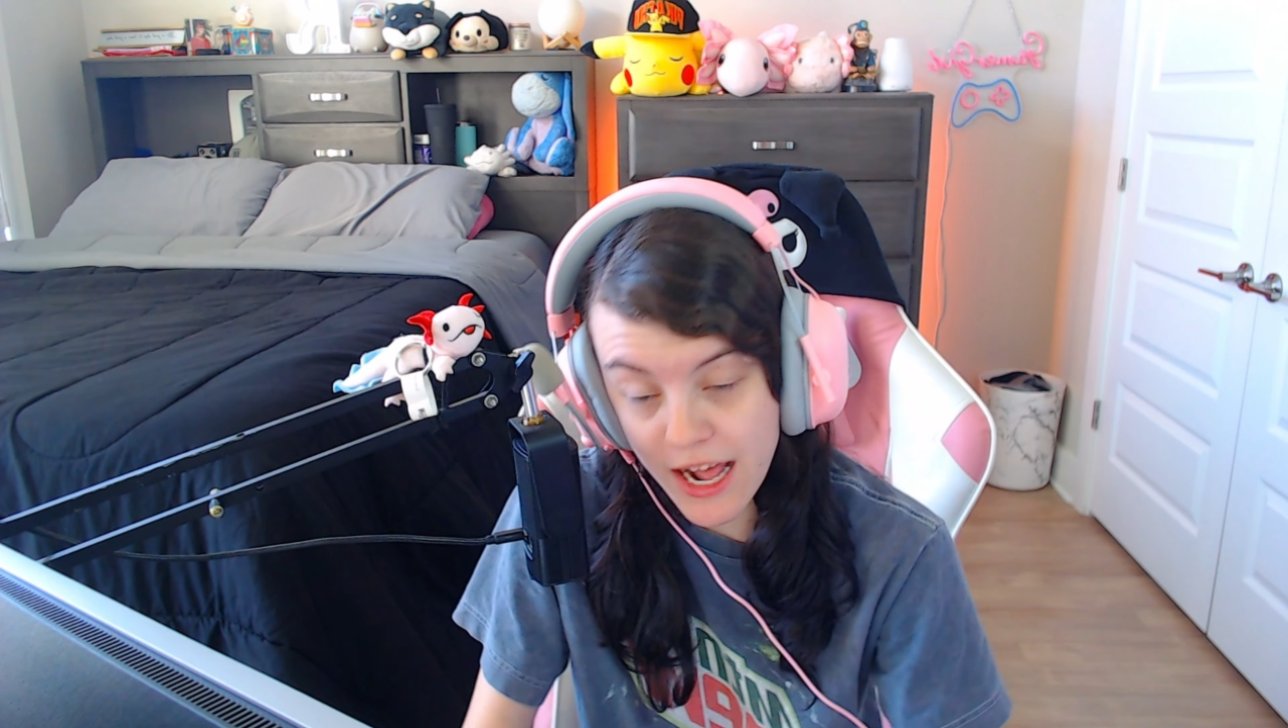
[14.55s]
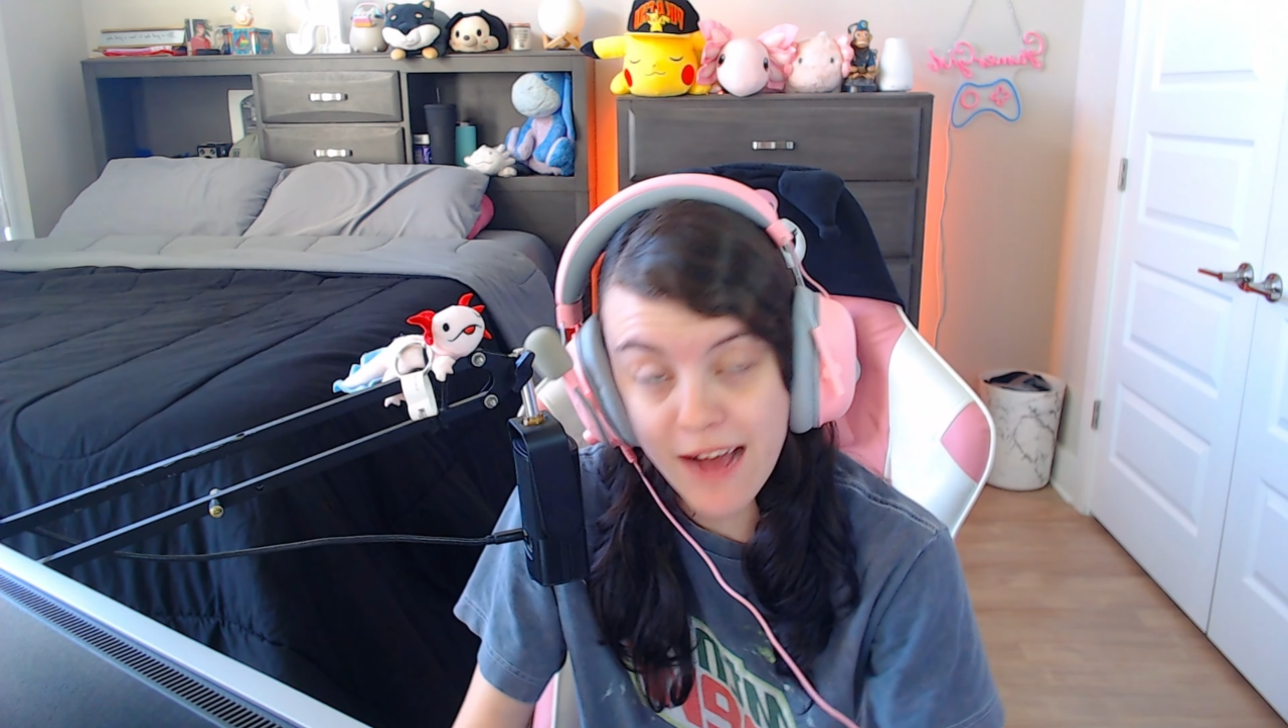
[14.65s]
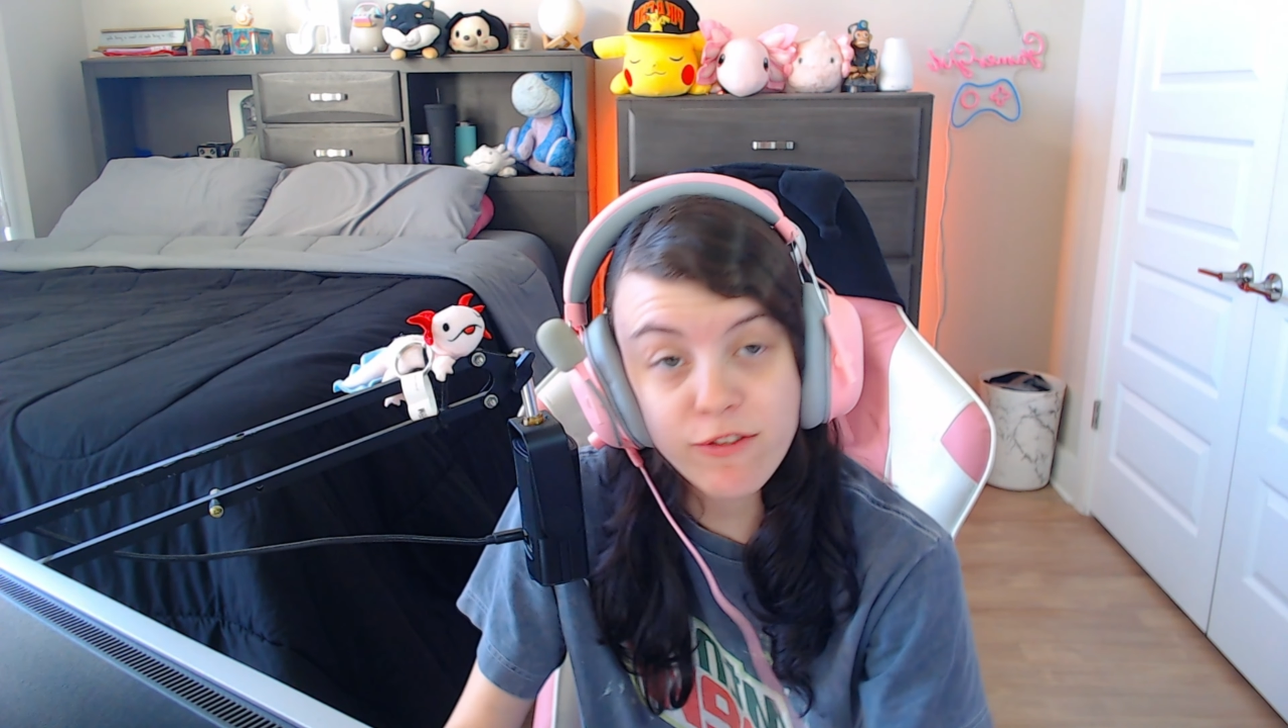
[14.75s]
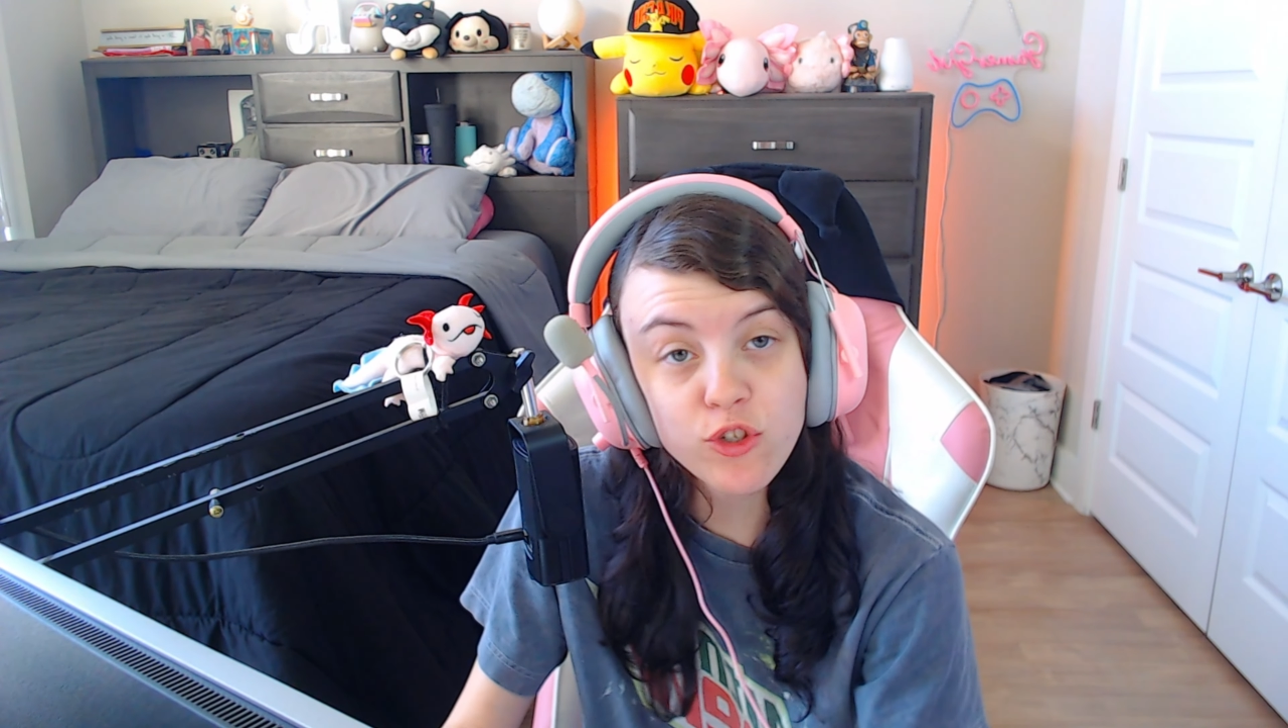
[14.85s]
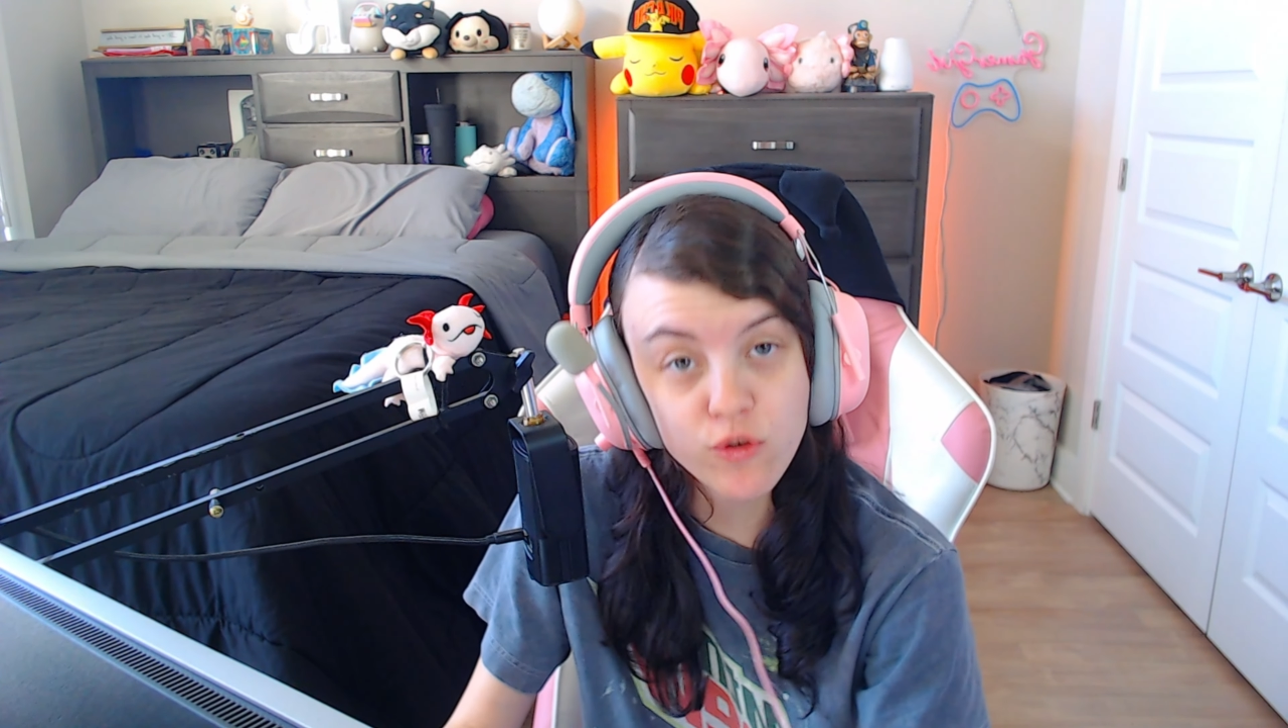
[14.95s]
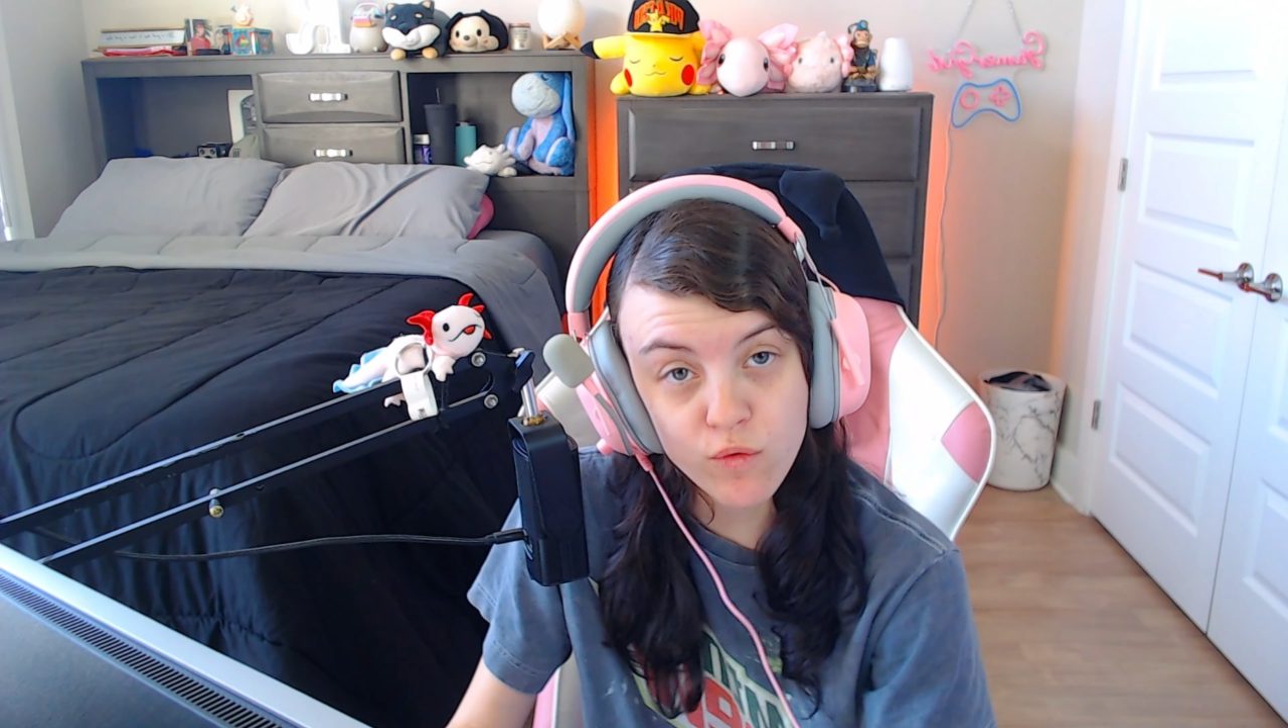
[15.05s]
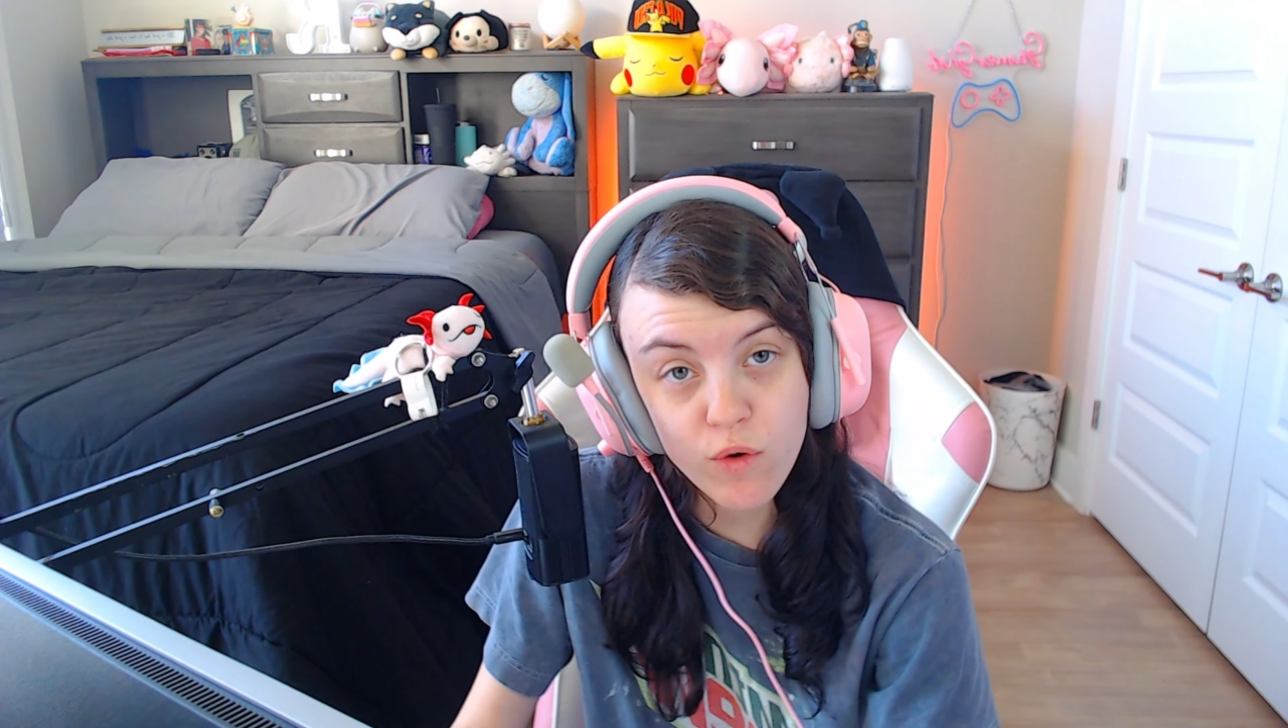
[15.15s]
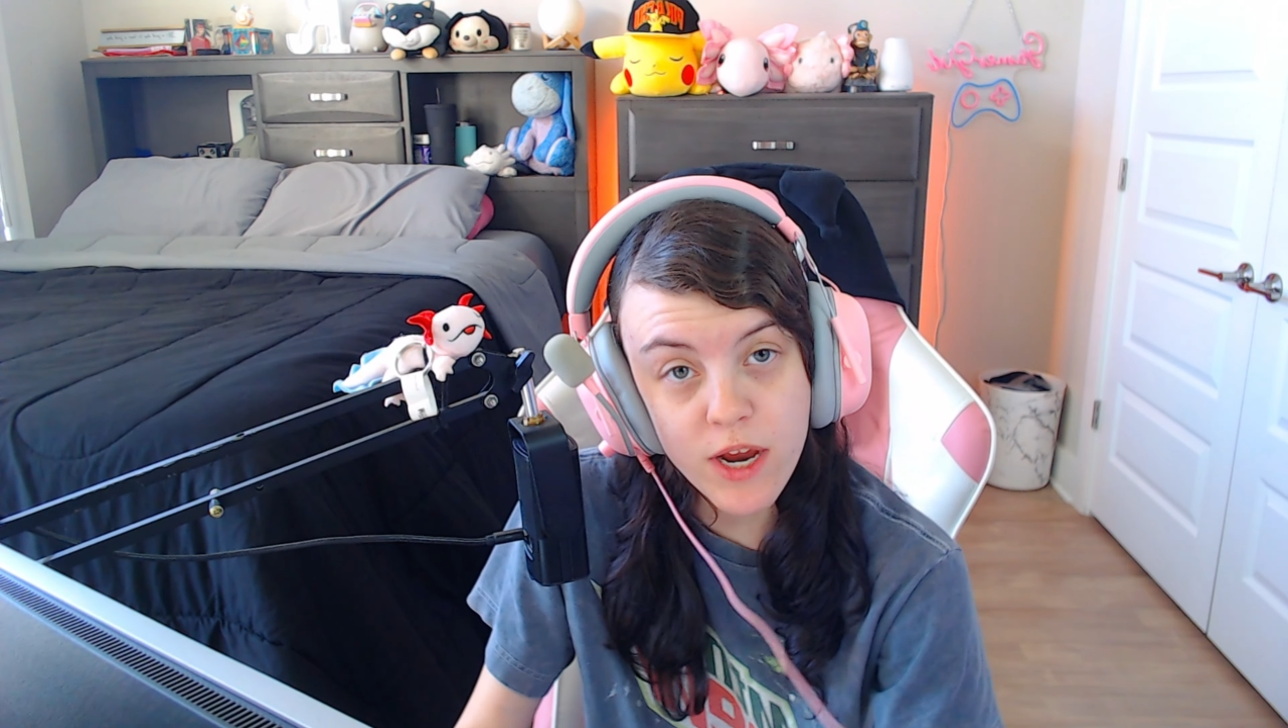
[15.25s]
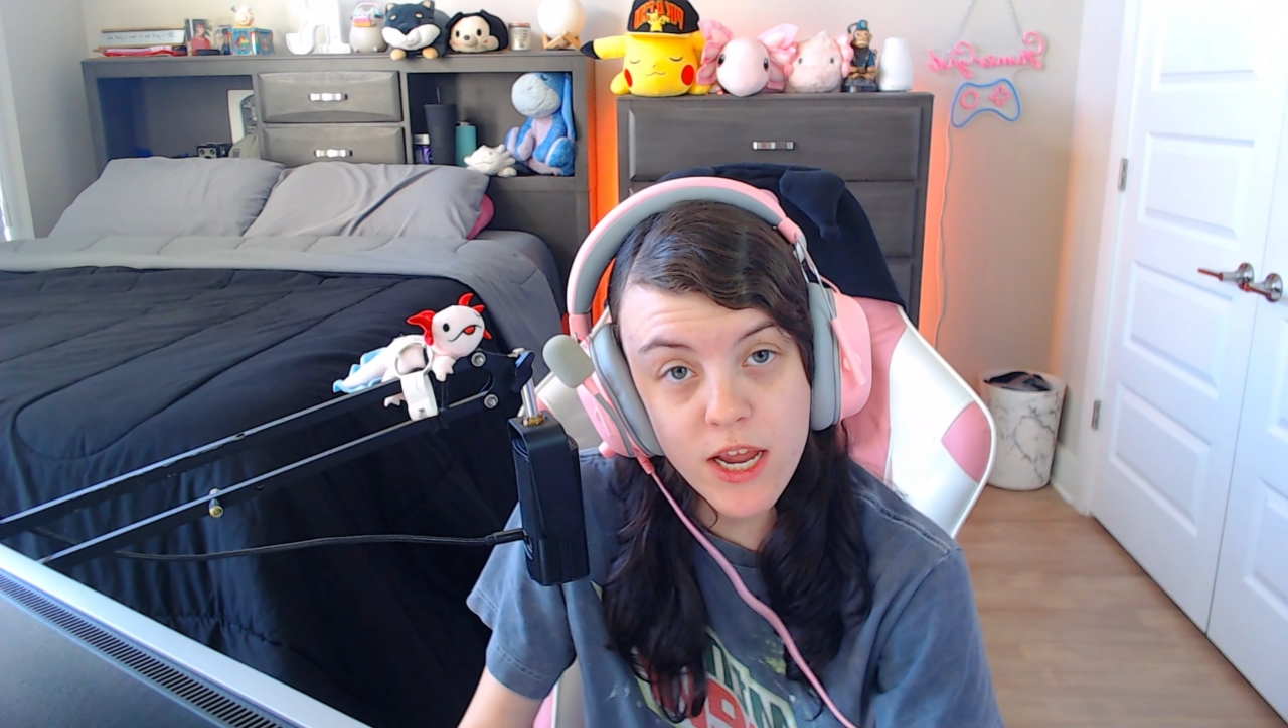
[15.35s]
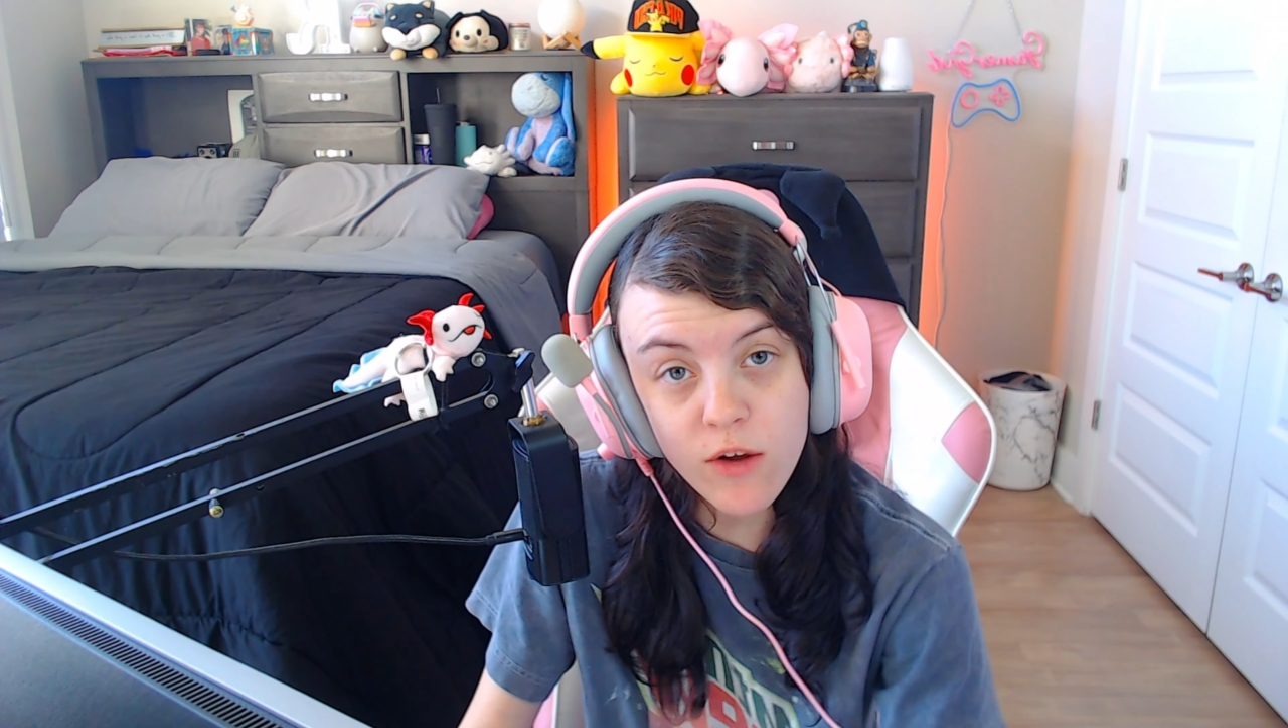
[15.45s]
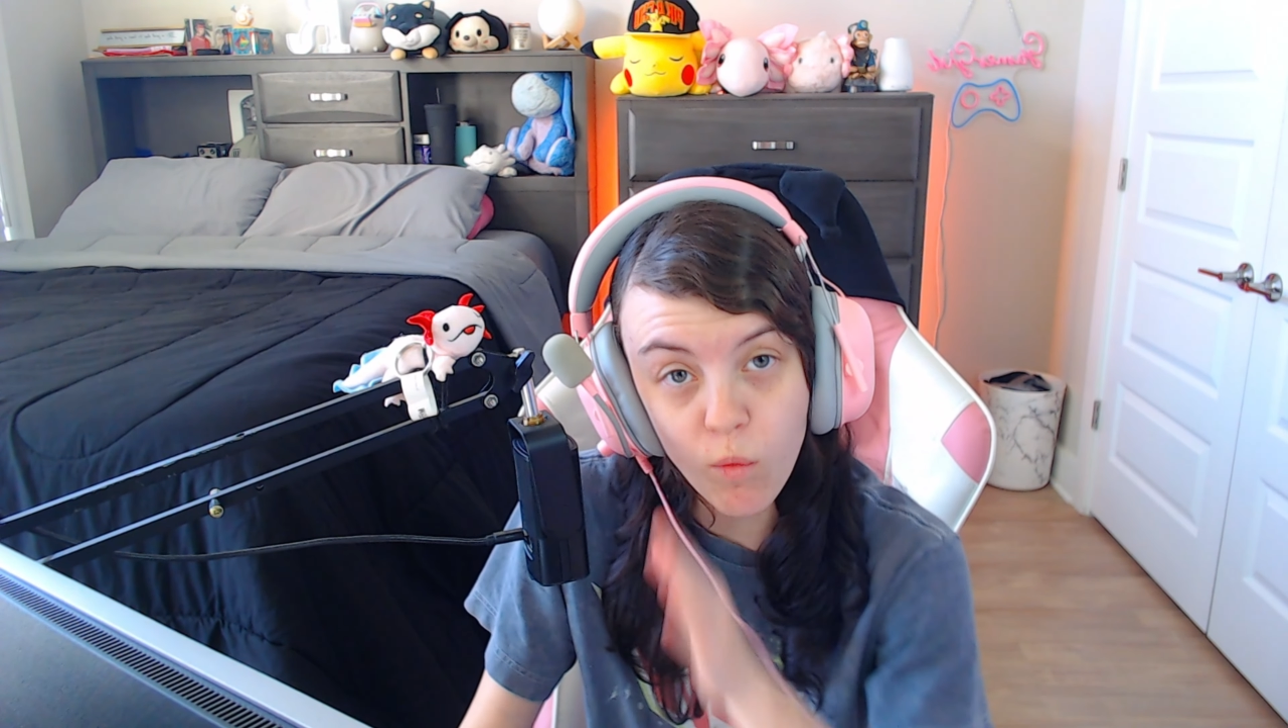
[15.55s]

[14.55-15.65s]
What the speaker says: have a drink,